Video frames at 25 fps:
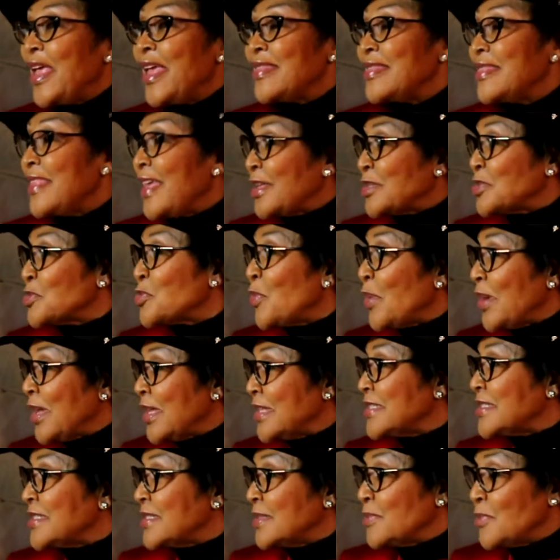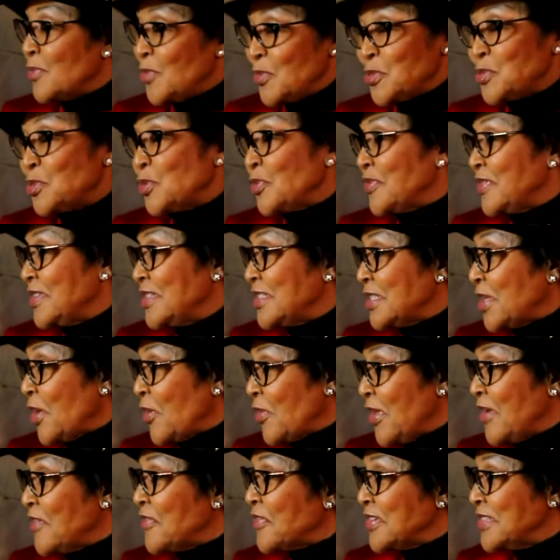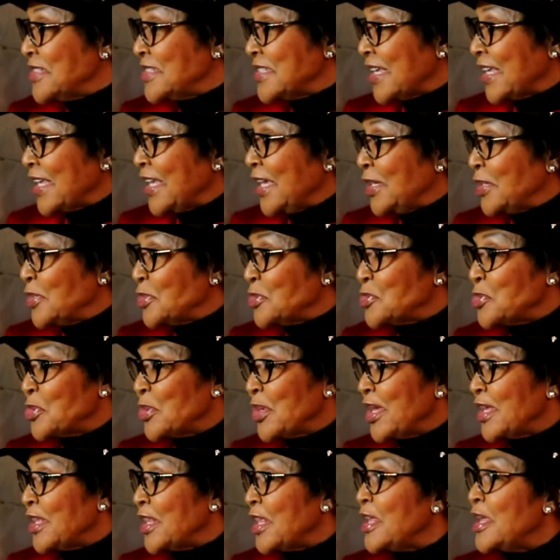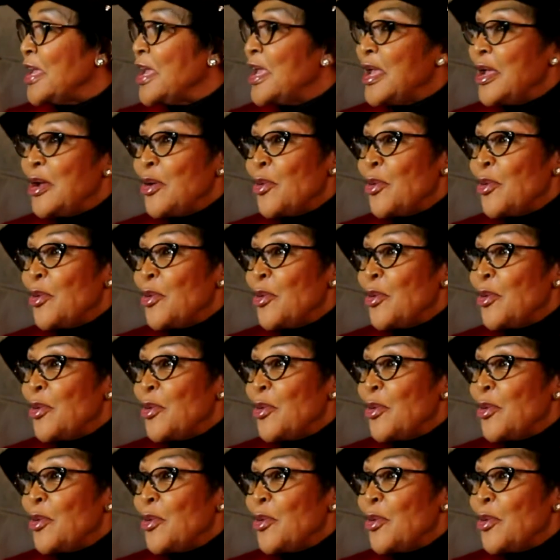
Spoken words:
and that's why most of these South Africans are getting together